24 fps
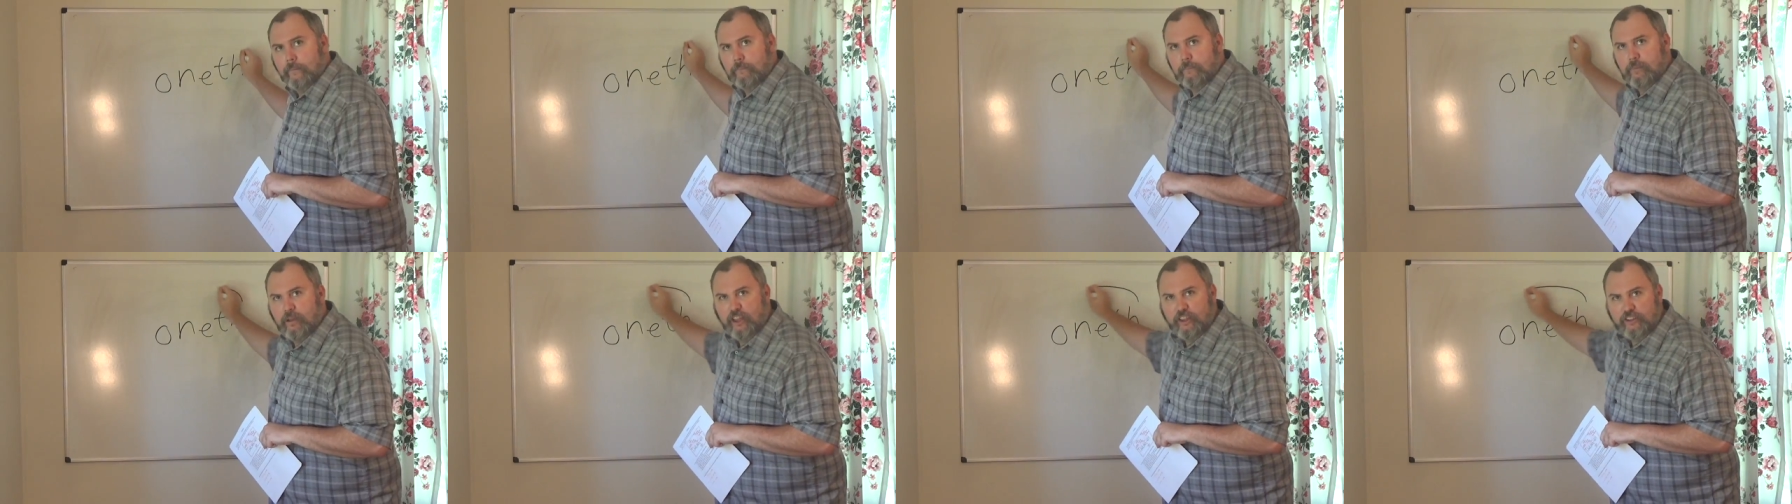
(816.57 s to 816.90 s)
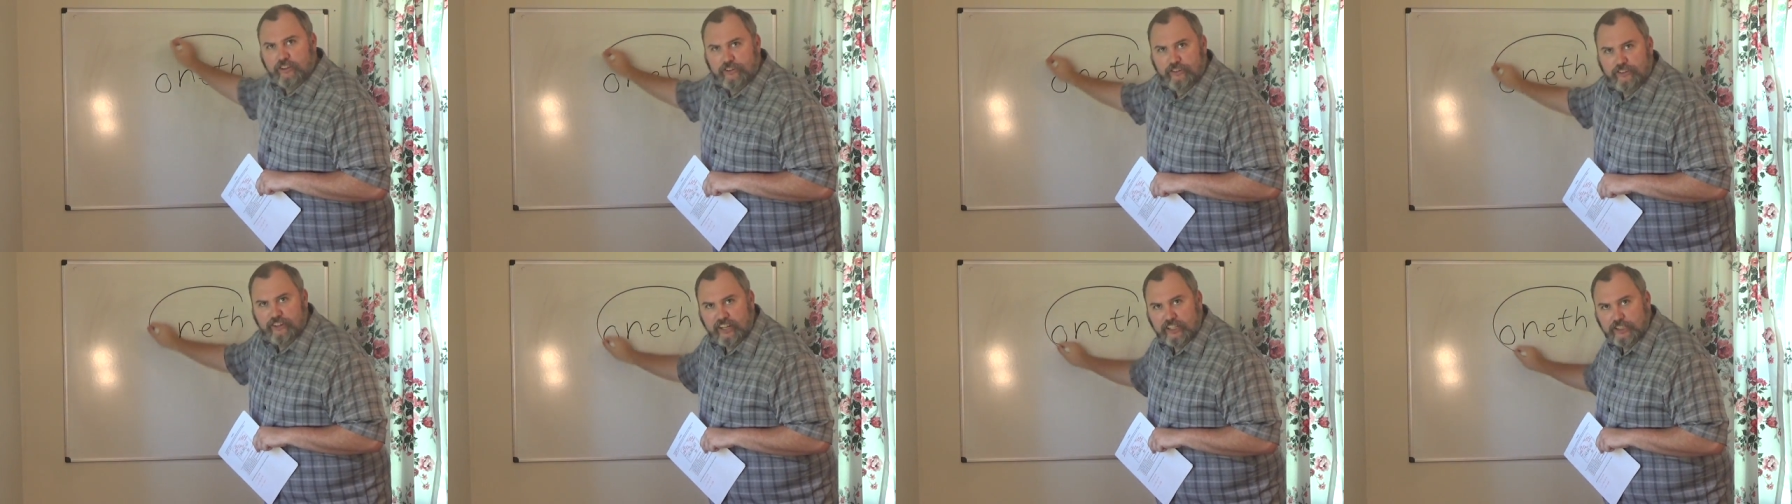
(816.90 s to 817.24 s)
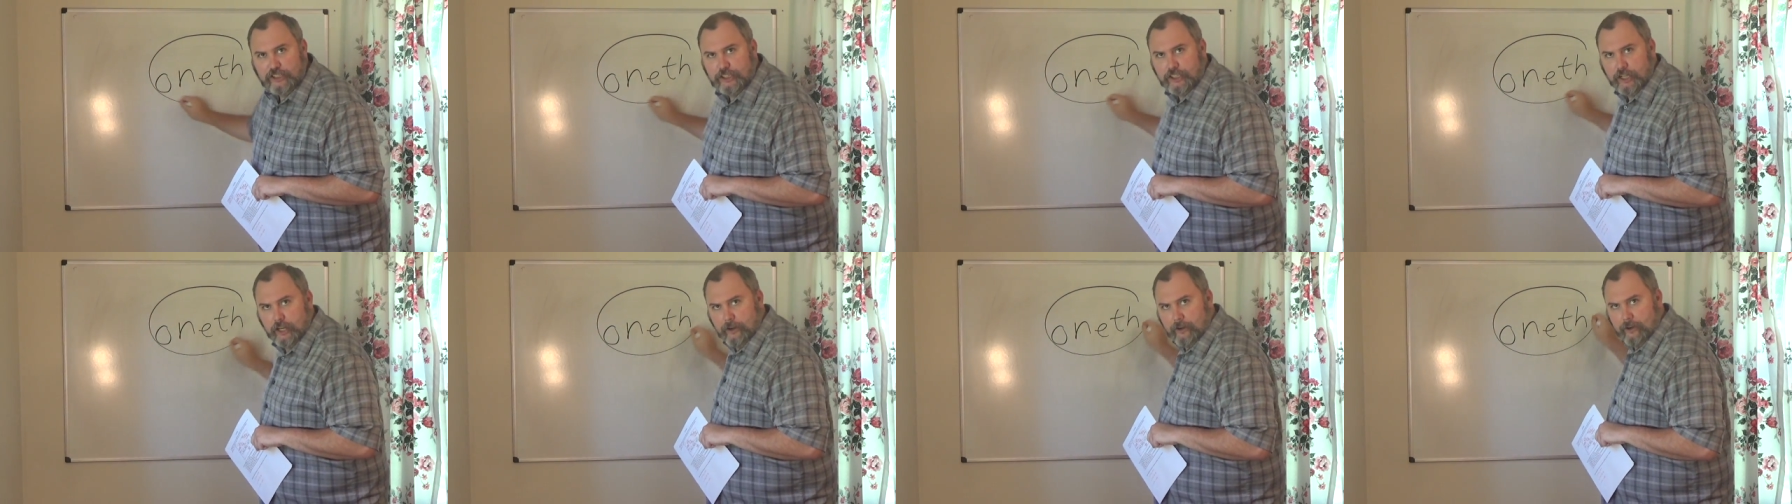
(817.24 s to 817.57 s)

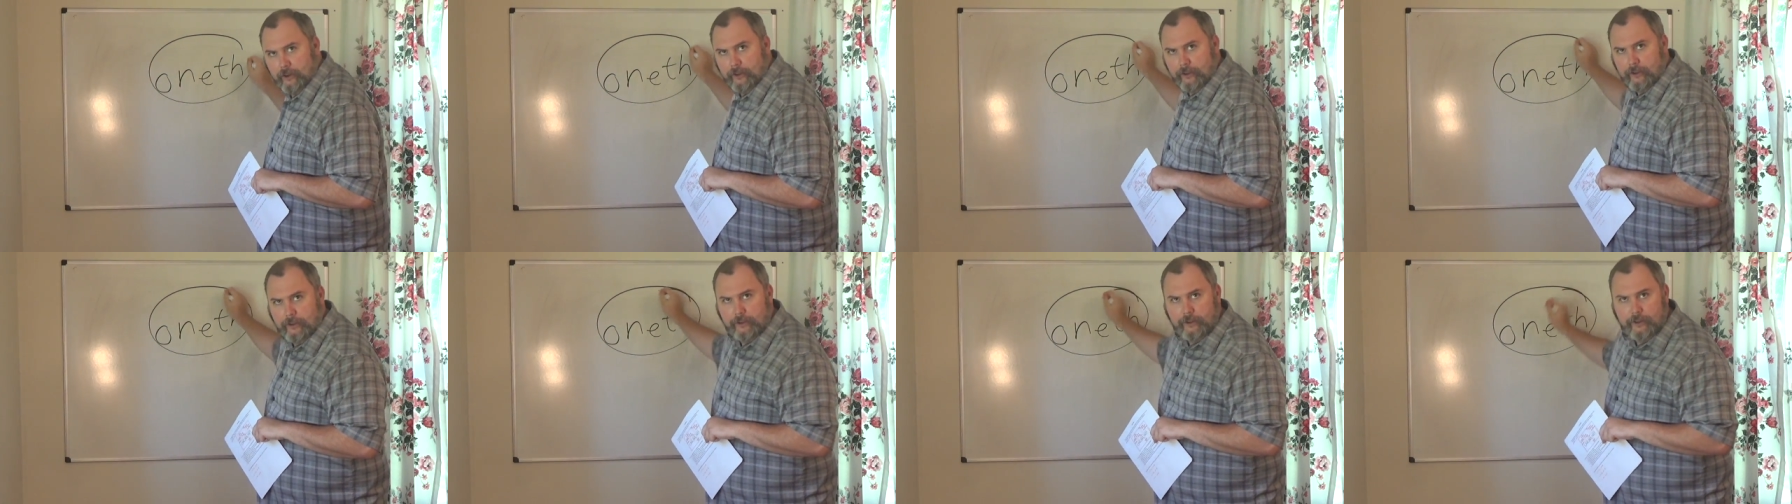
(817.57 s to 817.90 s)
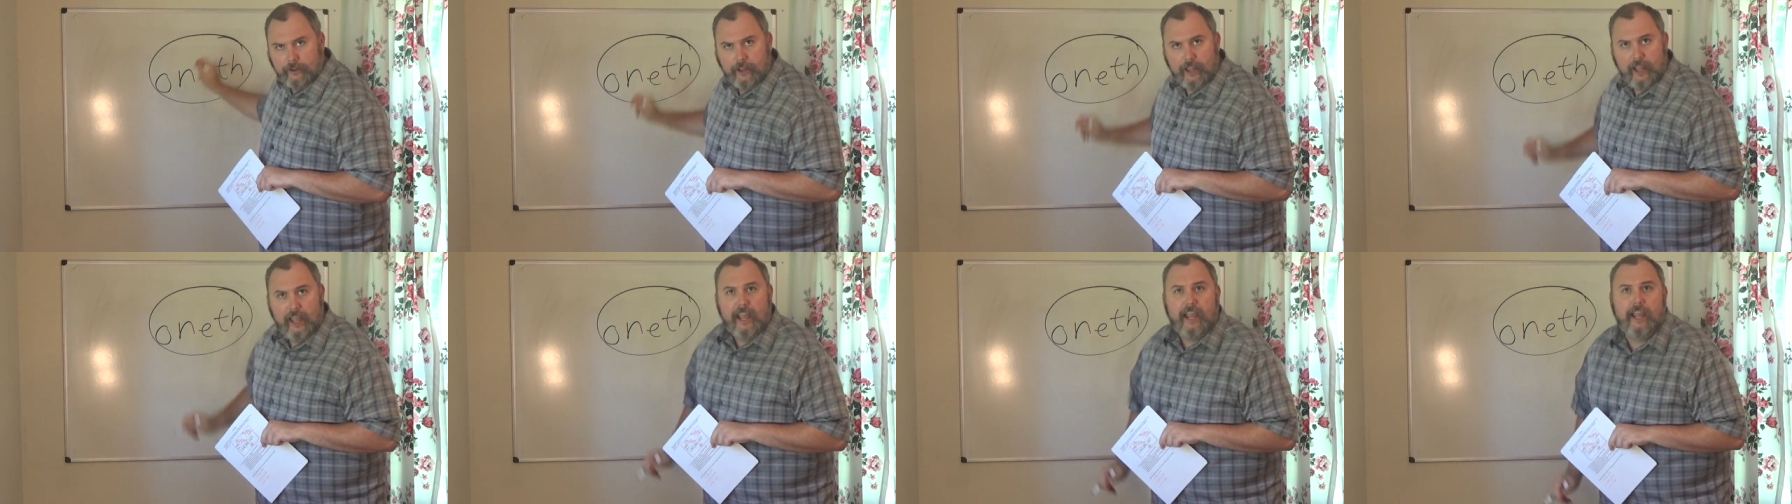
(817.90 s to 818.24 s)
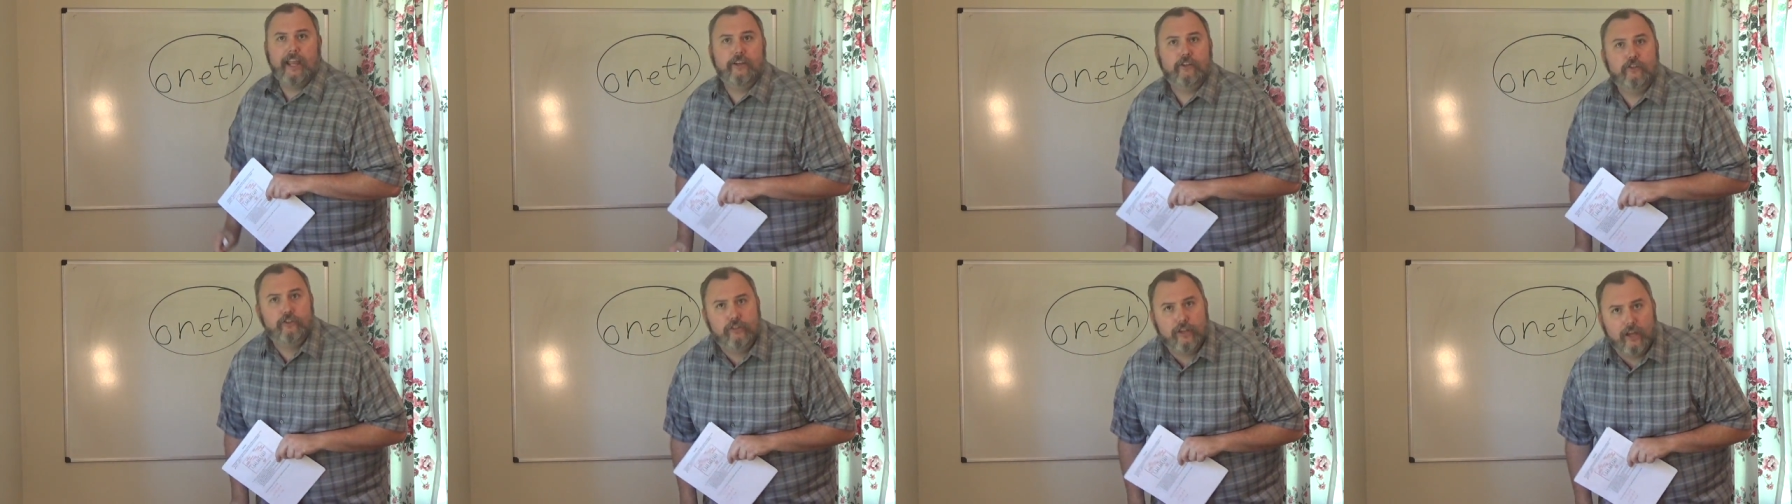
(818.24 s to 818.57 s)
position.
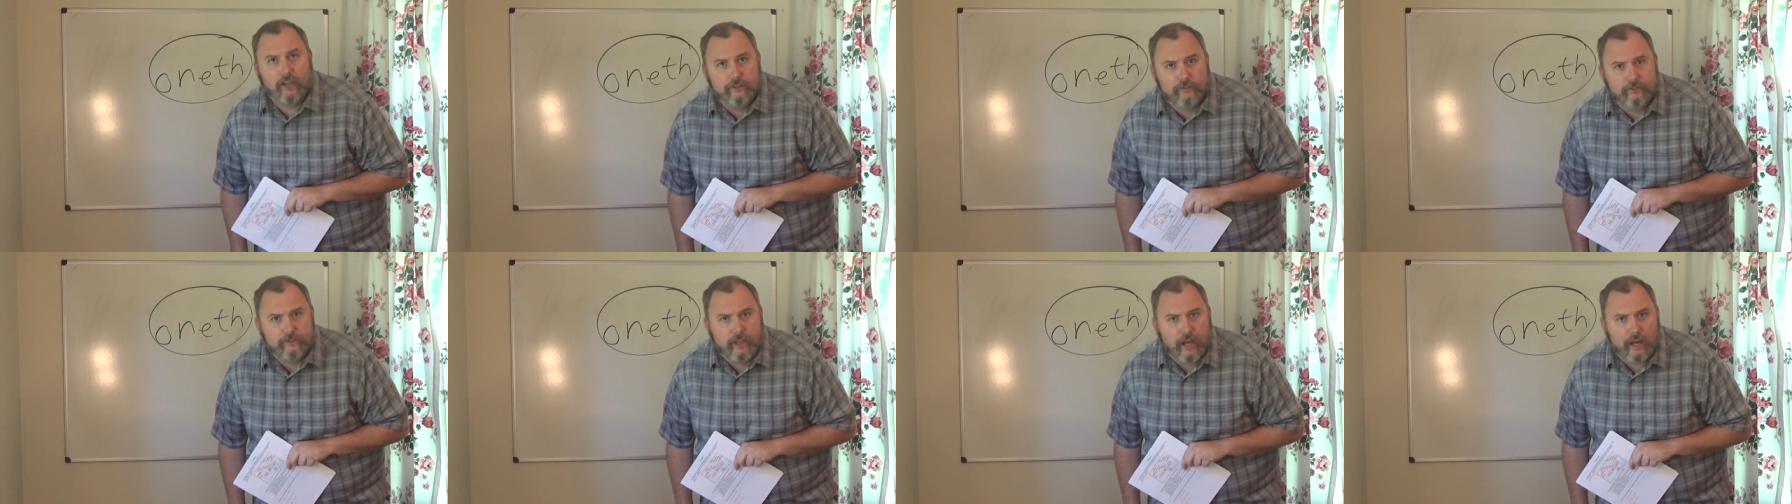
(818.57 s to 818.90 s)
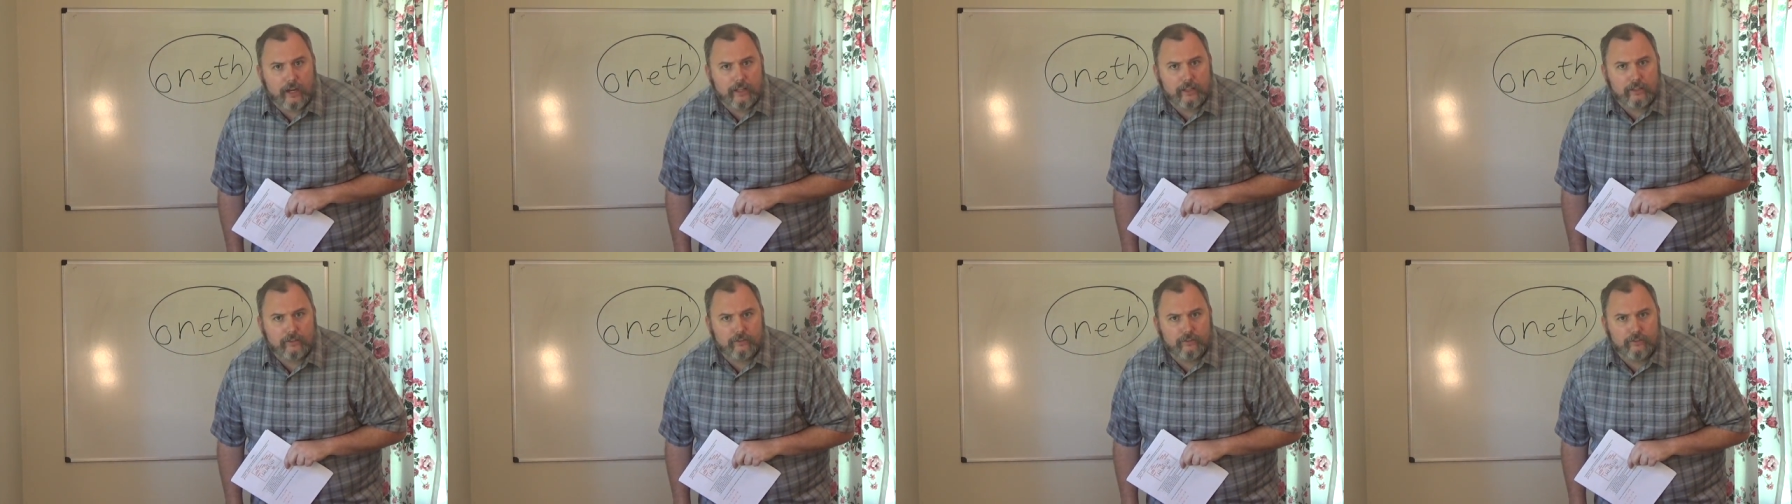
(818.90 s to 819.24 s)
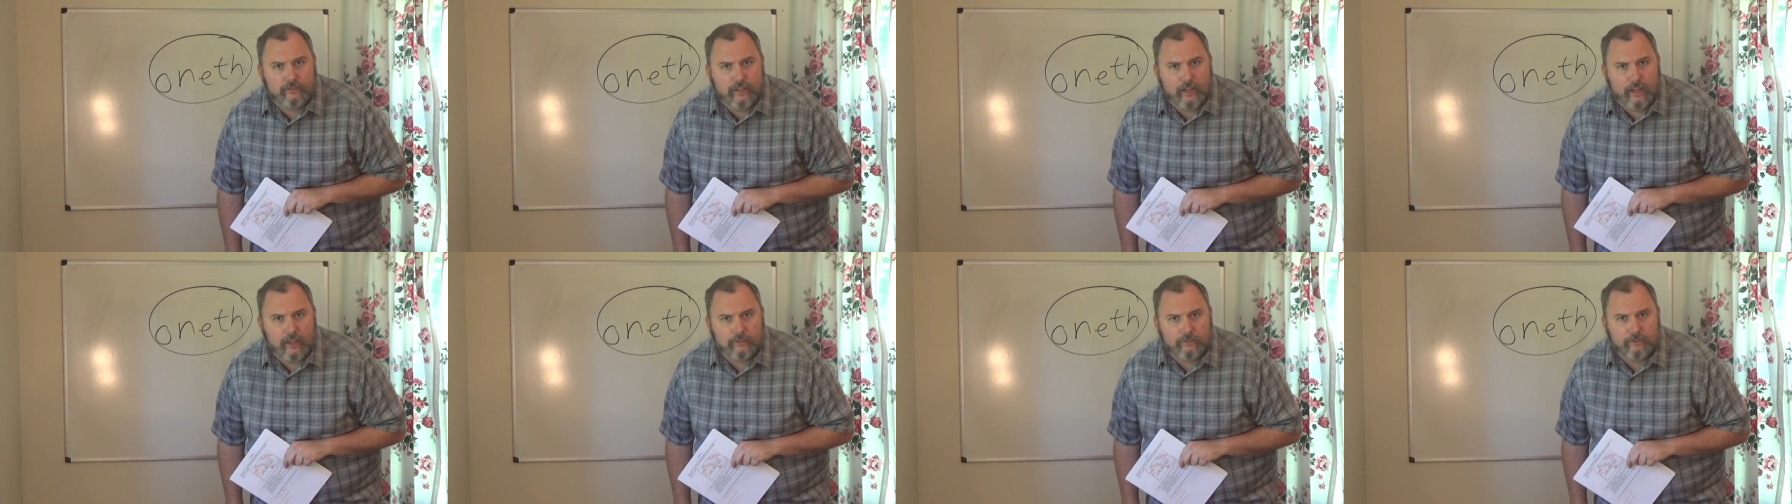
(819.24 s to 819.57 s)
It does not
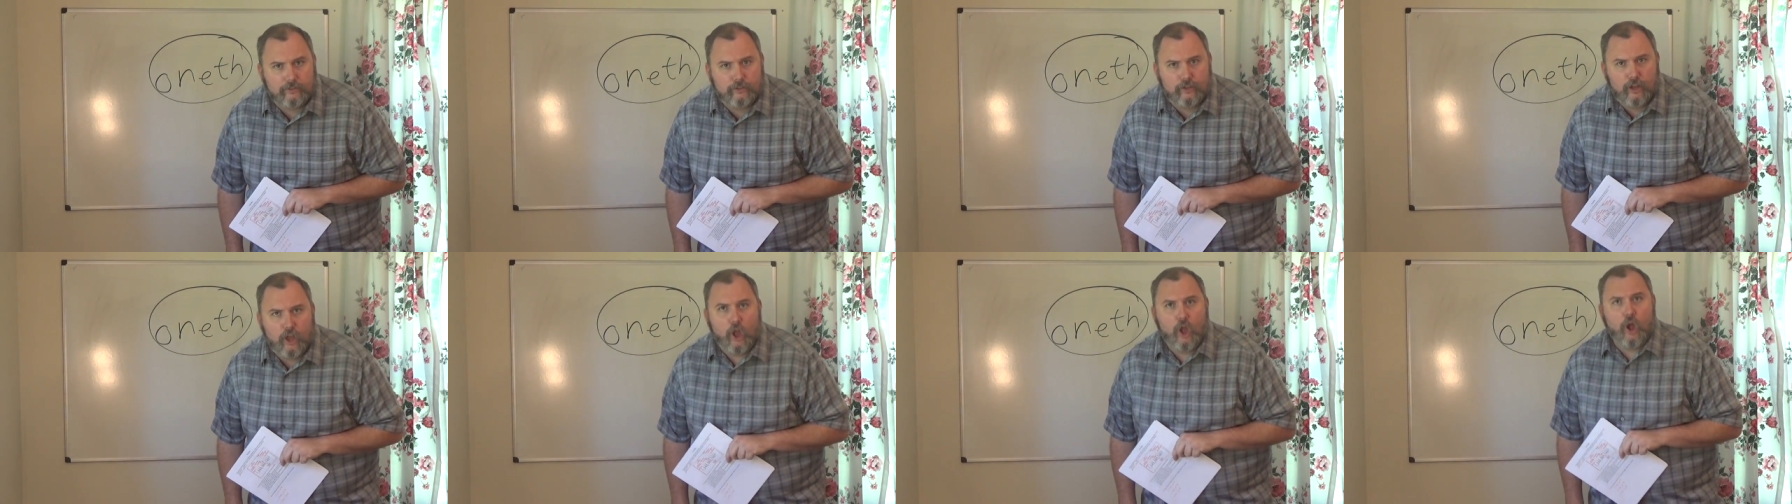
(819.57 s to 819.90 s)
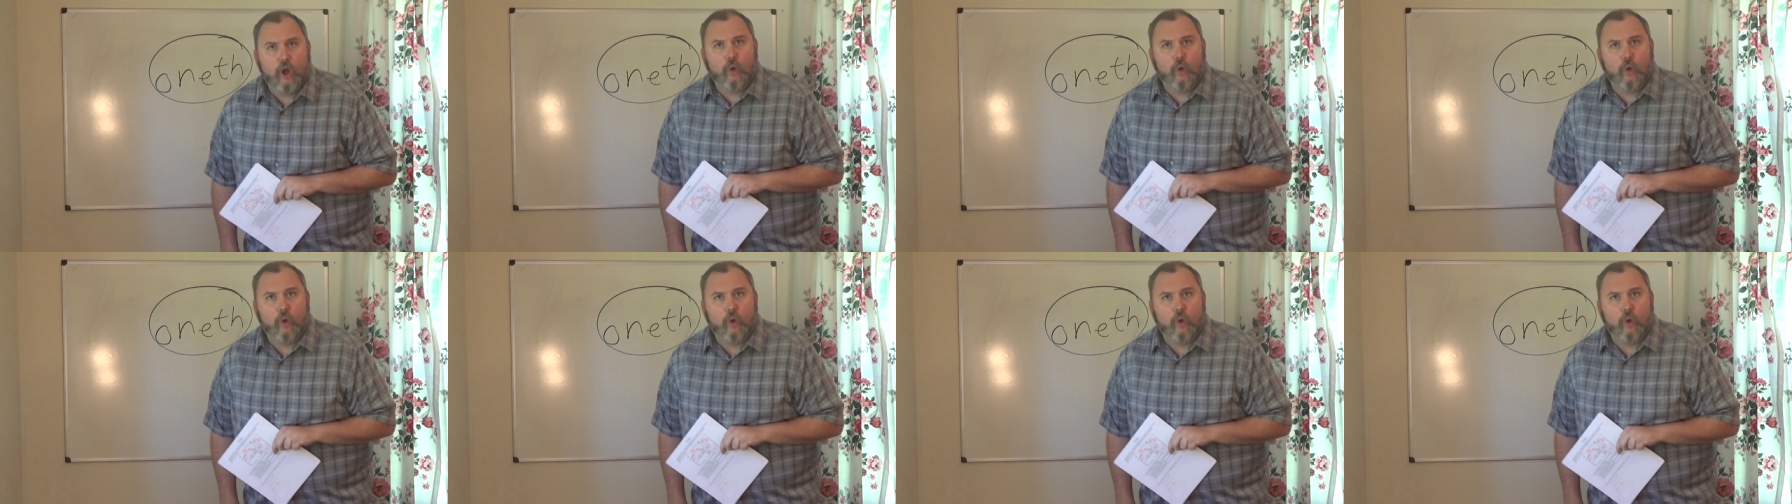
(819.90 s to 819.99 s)
exist.